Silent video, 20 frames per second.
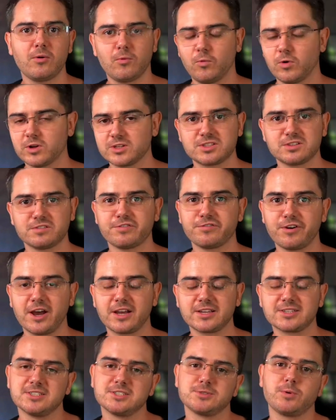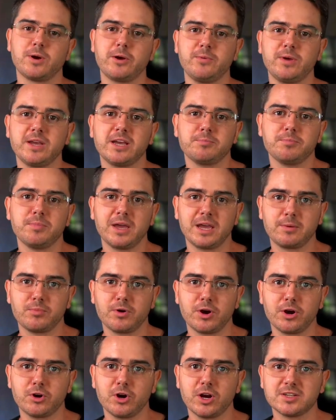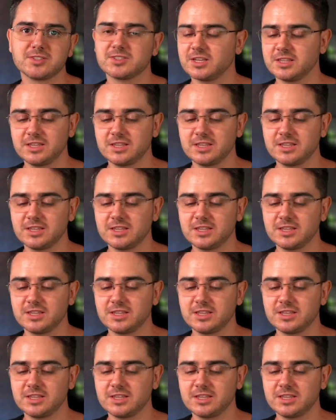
what's the fastest way we could make progress?